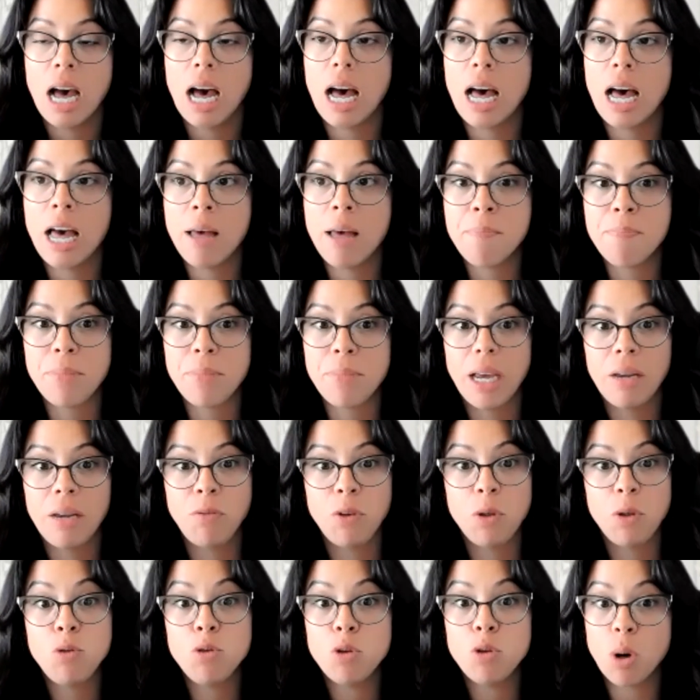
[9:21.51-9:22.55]

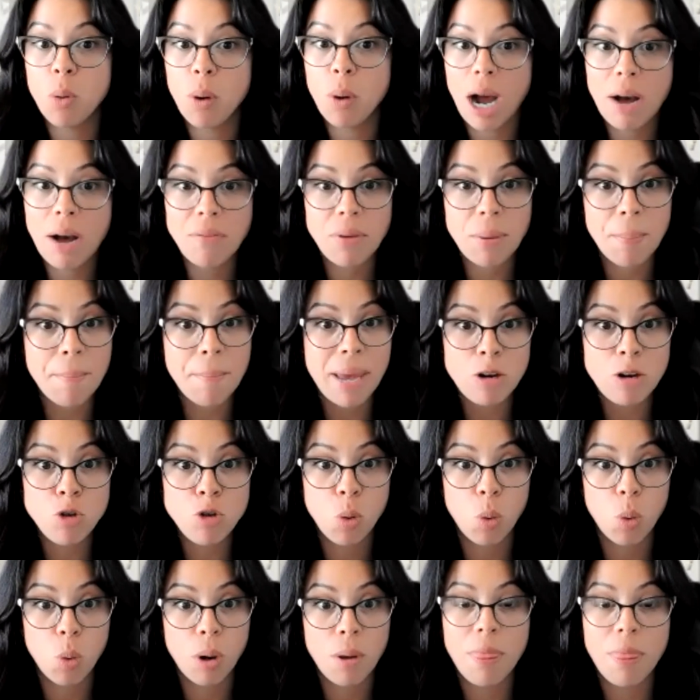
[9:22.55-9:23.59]
If you don't have a
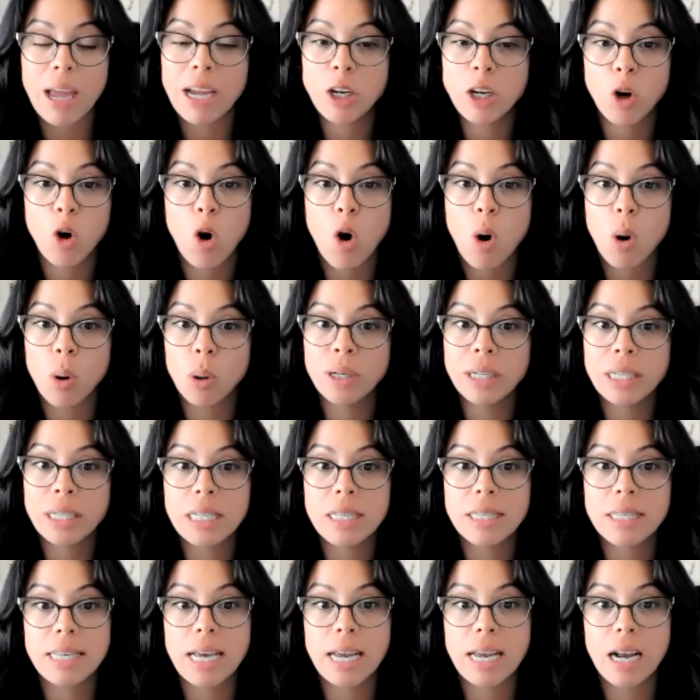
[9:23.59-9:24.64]
mentor that you're already
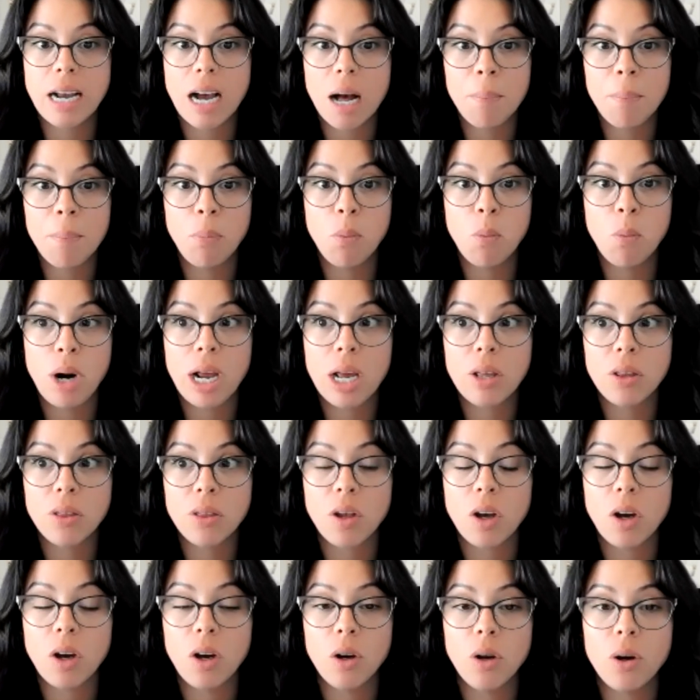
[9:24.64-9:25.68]
set up with,
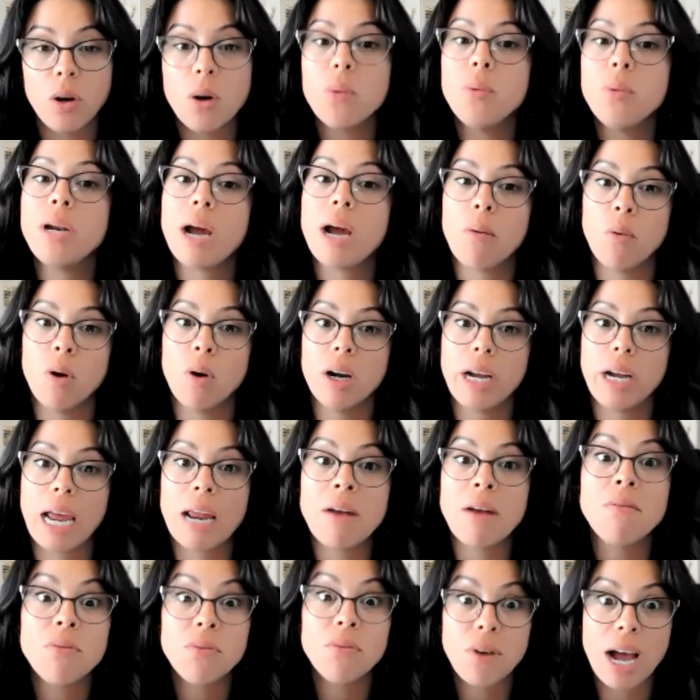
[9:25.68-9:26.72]
go network
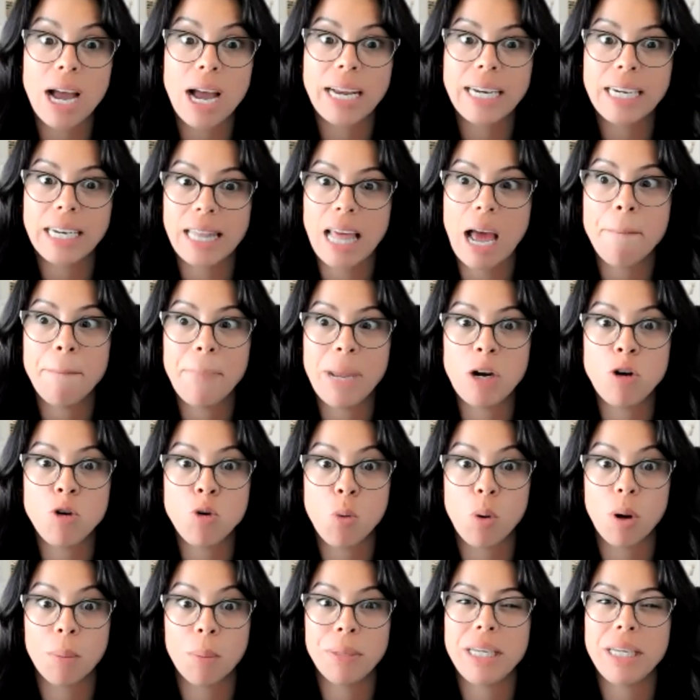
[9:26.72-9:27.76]
and find that
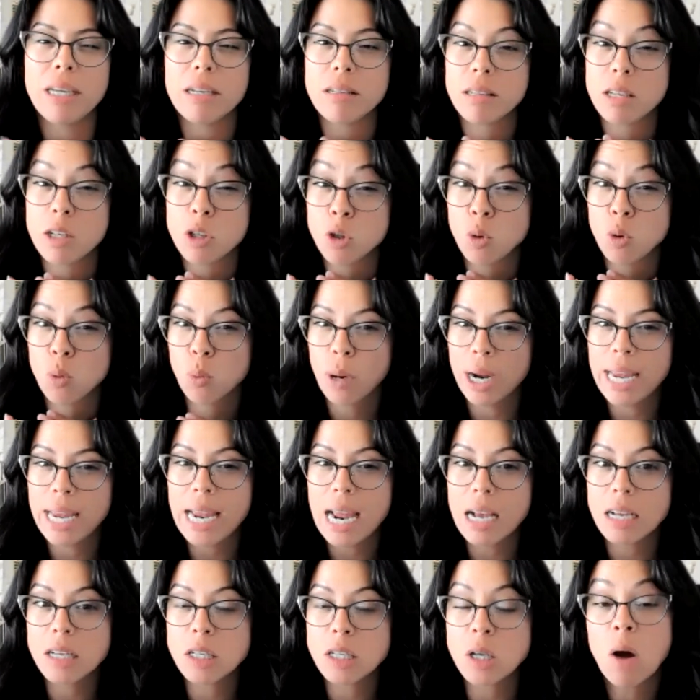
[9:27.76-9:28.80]
mentor, because as
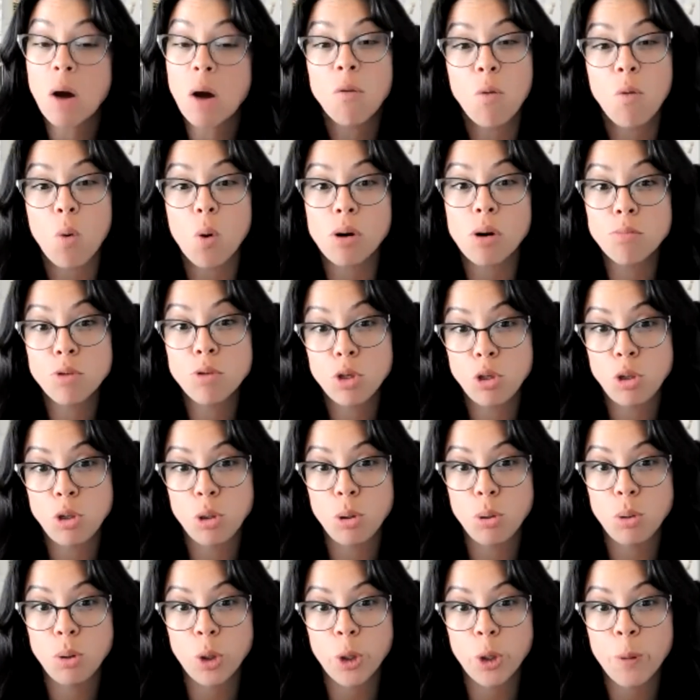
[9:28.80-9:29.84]
great as Forms
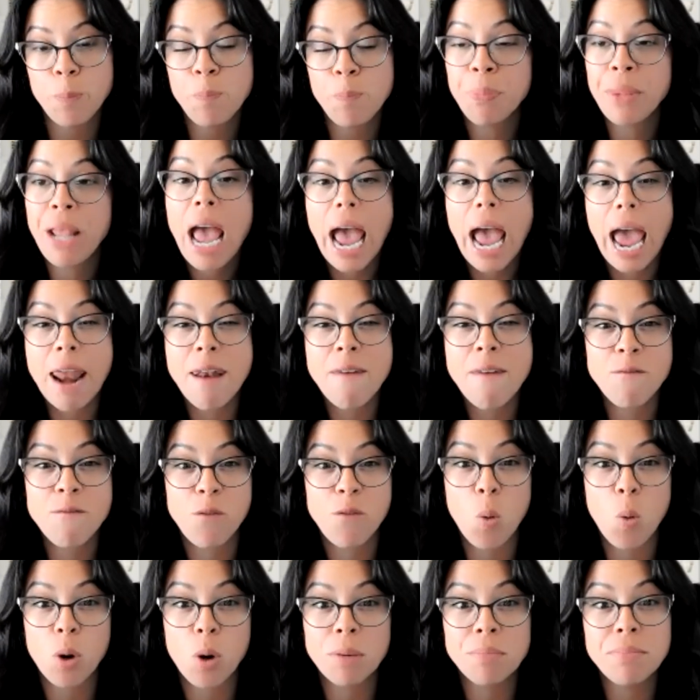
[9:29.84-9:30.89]
Tutor and
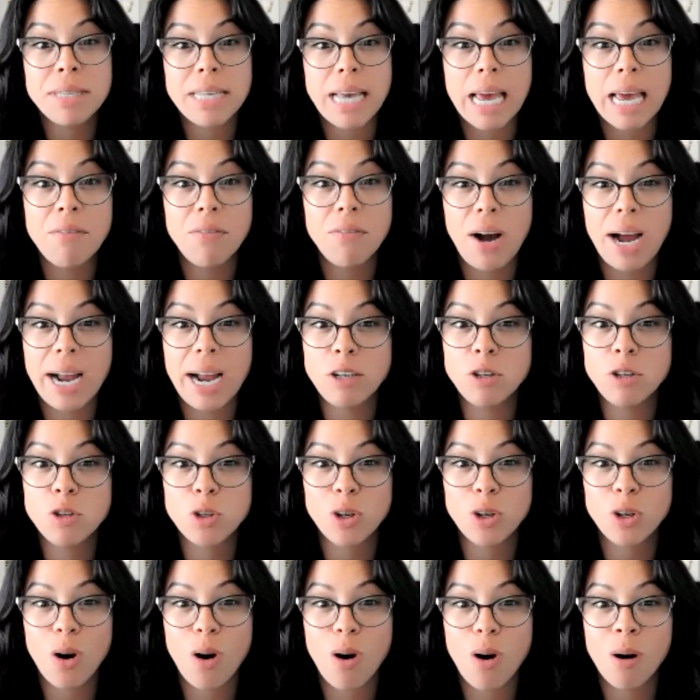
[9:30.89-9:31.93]
Forms
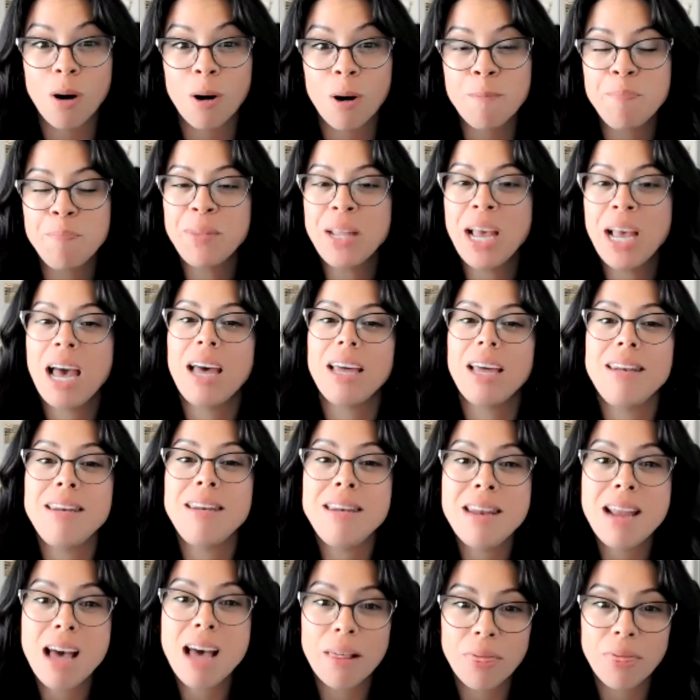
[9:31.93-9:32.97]
Advisor are,
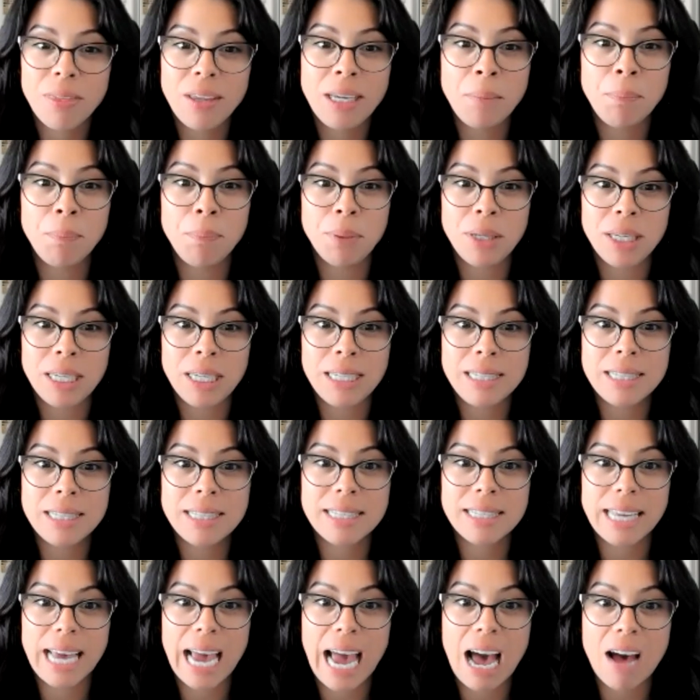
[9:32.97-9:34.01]
nothing
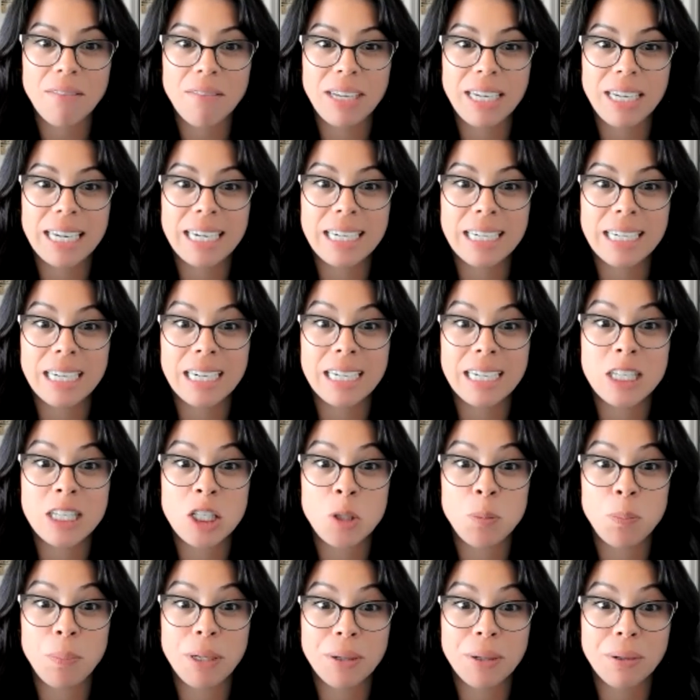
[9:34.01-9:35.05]
beats having an
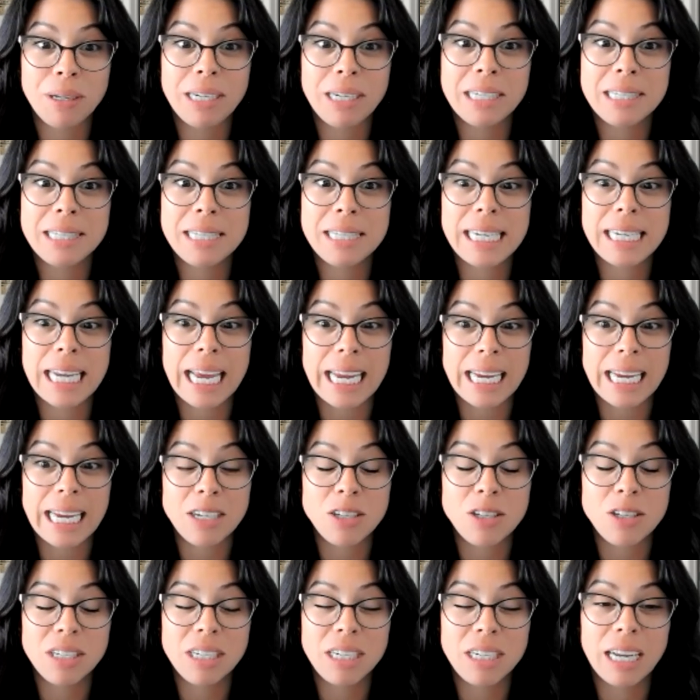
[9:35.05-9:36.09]
experienced
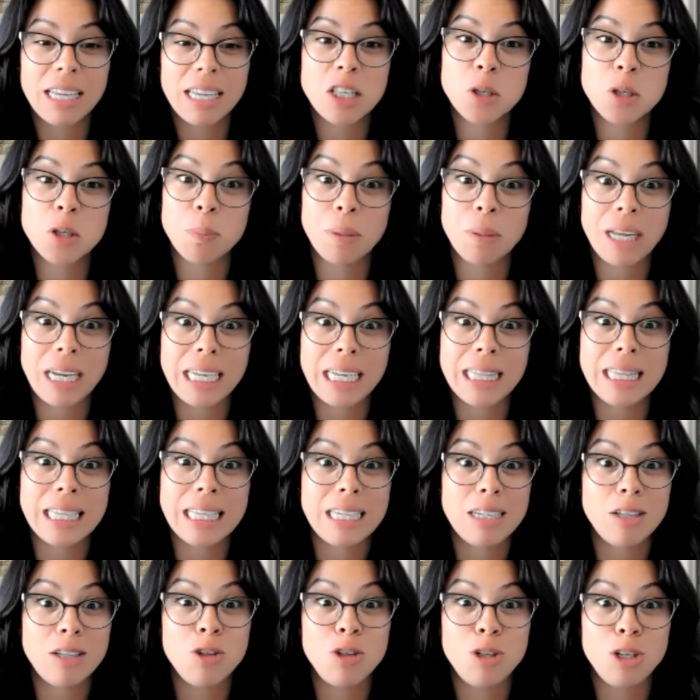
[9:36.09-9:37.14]
agent explain
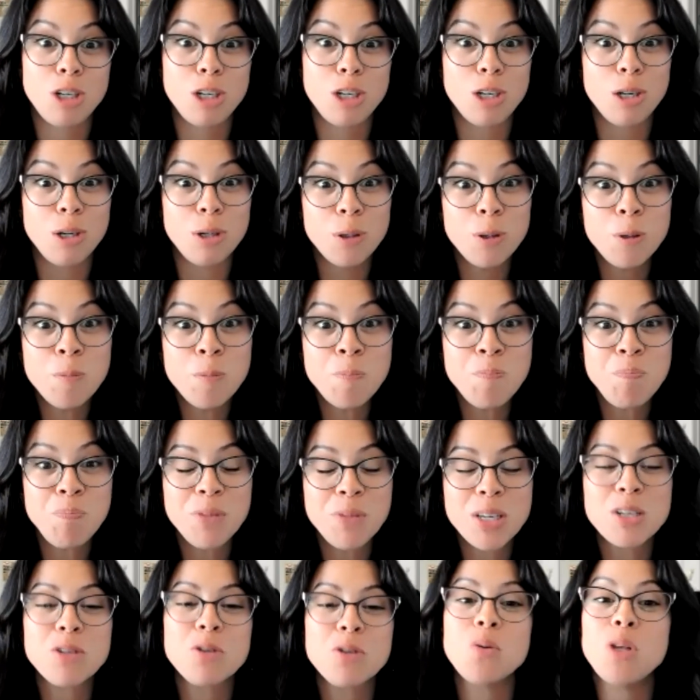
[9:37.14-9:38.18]
these to you
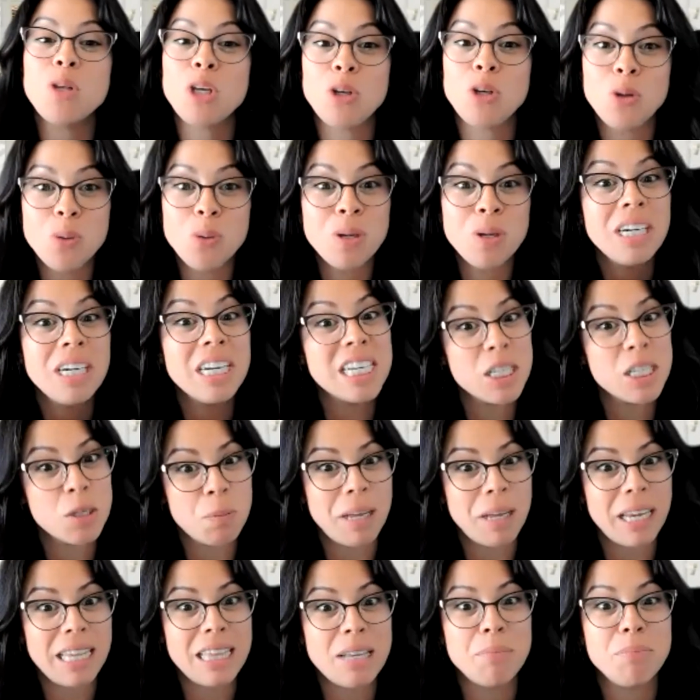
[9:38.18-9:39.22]
so that you can
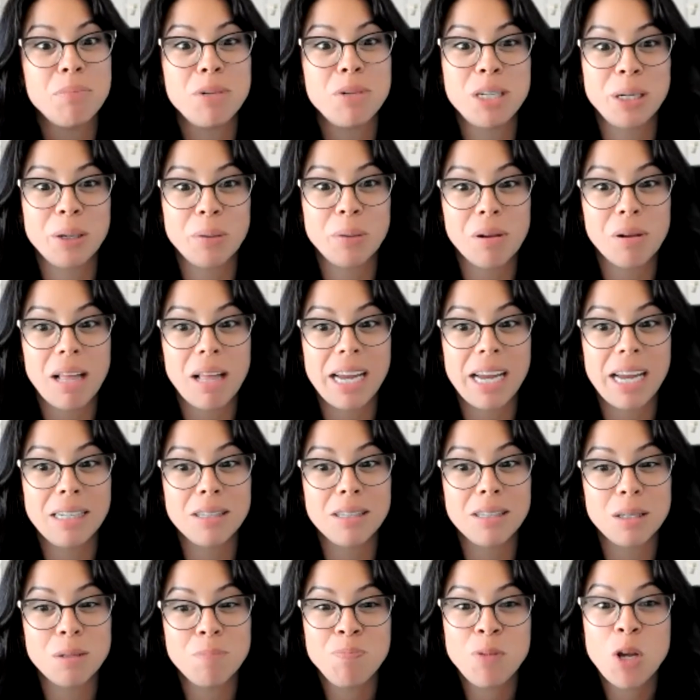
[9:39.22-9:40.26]
explain them to your
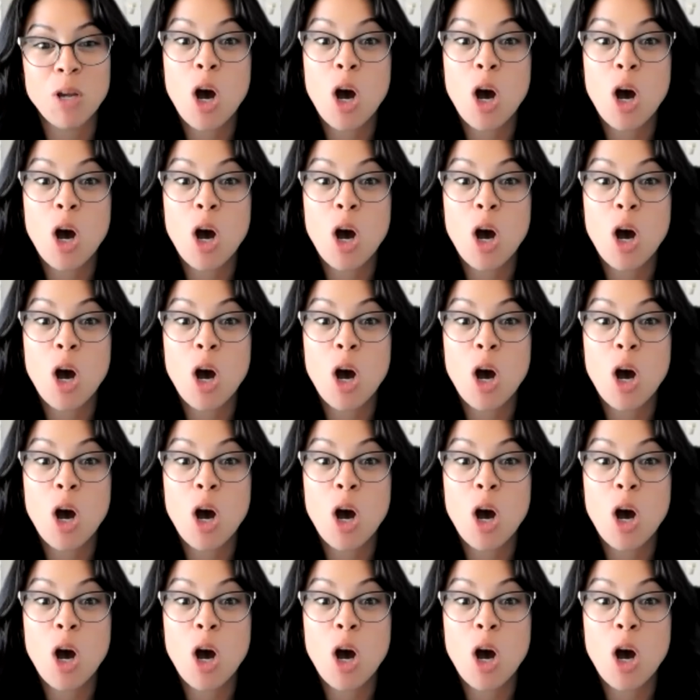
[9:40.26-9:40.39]
clients.